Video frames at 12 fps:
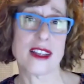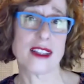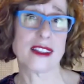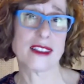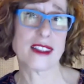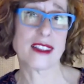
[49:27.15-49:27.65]

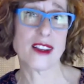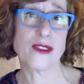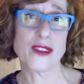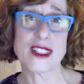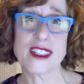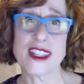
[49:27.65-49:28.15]
And like
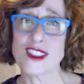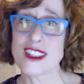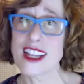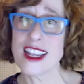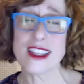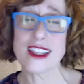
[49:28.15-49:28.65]
Bill says,
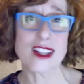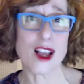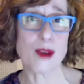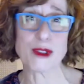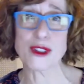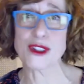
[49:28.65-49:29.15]
take this
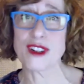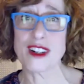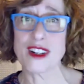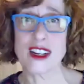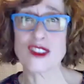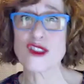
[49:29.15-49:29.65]

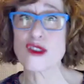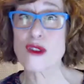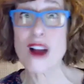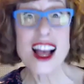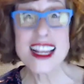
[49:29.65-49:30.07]
opportunity to try